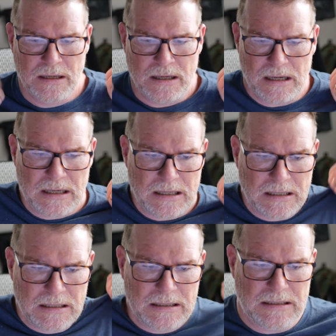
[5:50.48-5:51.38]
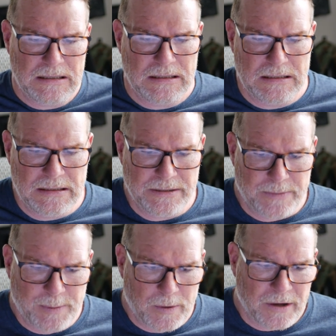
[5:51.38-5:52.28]

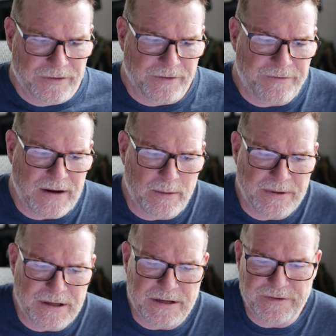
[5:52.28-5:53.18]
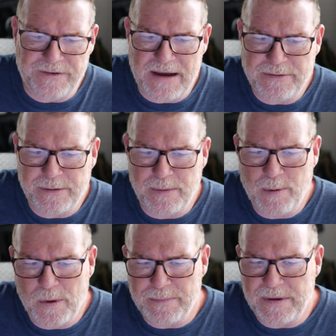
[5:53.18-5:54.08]
report also found within its five-year
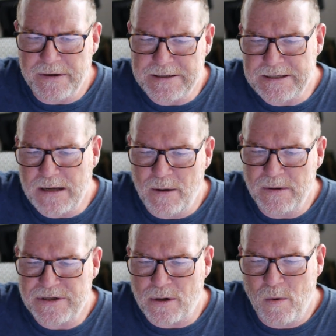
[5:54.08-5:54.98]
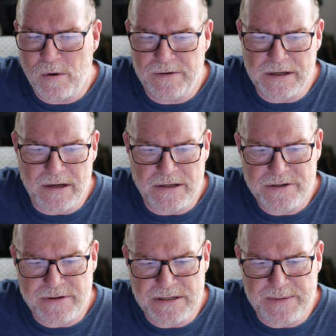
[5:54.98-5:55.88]
reporting period that almost a quarter of the guns
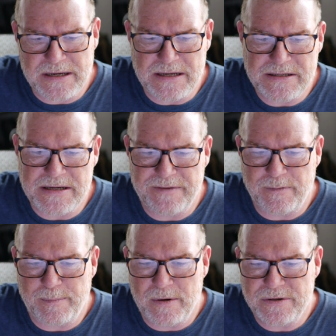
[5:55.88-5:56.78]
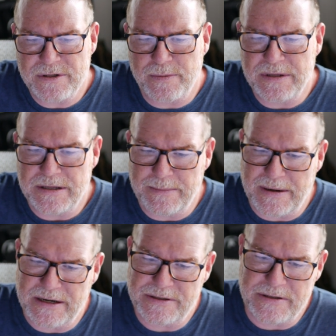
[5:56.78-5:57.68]
traced by the ATF were purchased within the
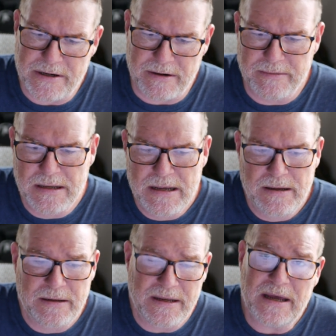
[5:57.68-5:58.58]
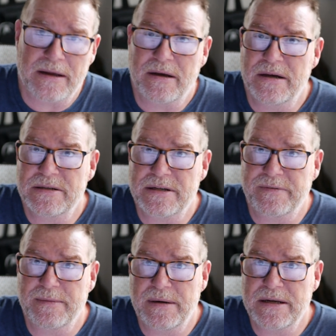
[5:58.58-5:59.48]
past year. Yeah, because
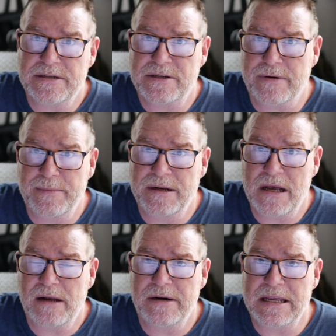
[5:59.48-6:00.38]
everybody's screaming and hollering to